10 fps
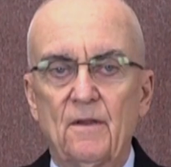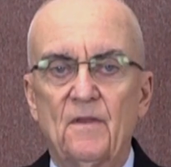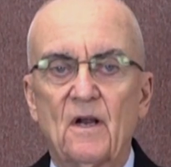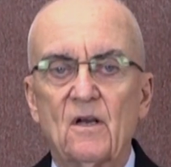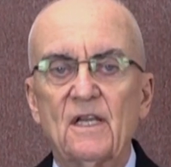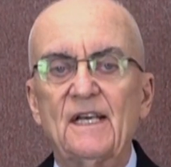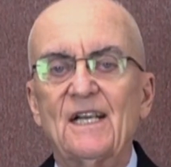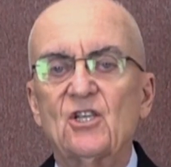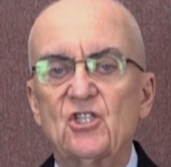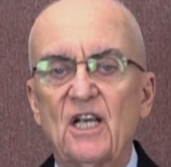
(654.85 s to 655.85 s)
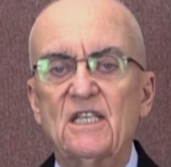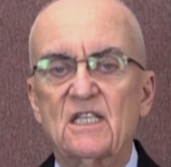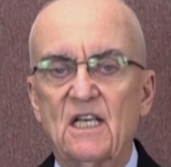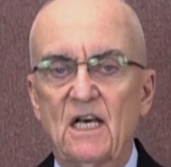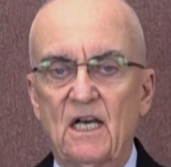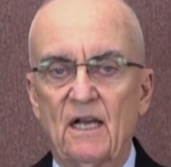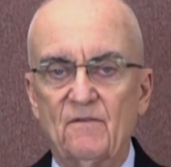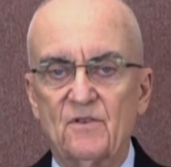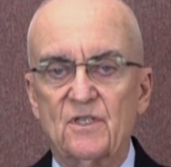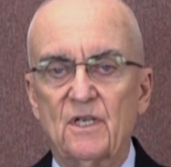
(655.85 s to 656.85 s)
They're leading chaste
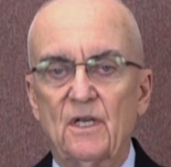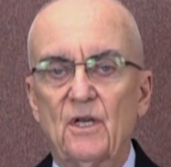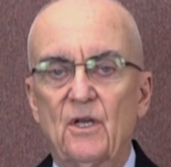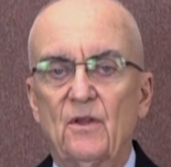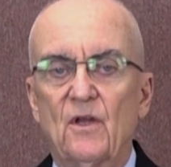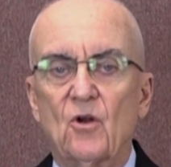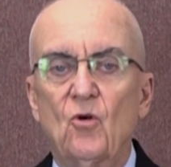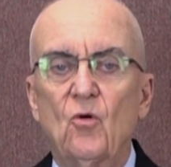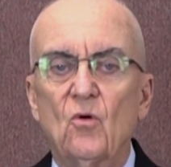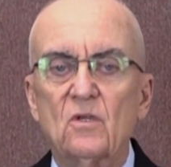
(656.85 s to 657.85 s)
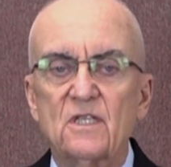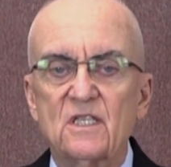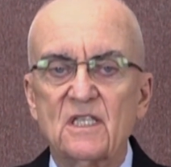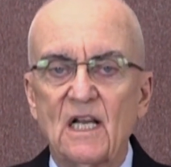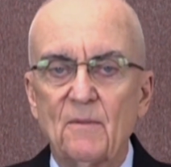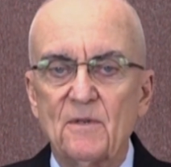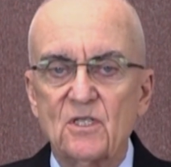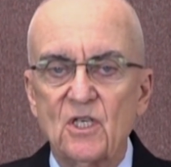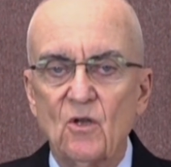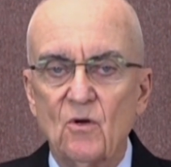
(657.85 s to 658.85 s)
lives. They're called to
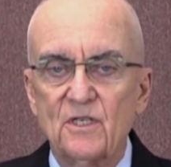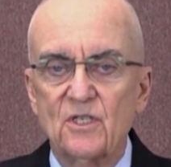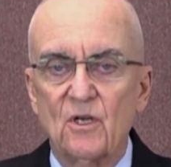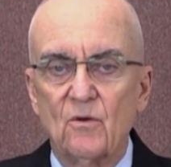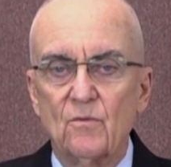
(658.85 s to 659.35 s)
celibacy also.